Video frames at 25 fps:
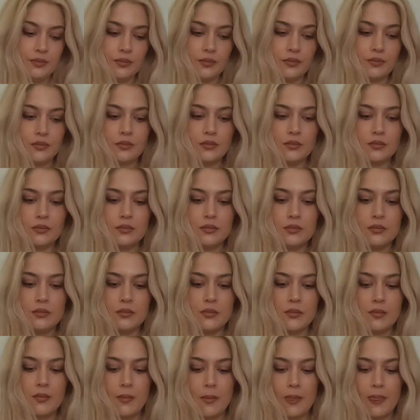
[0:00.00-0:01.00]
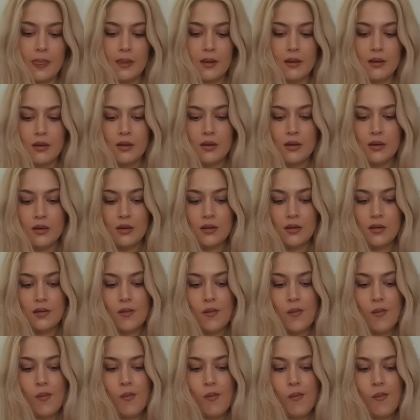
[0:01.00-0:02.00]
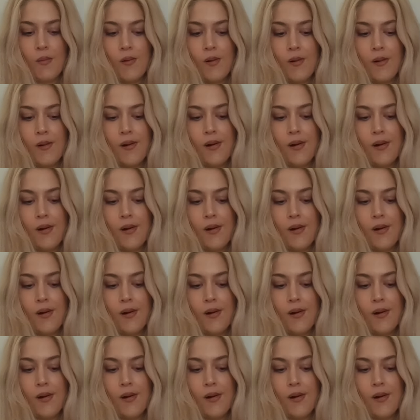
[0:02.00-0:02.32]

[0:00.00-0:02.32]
(no one is talking)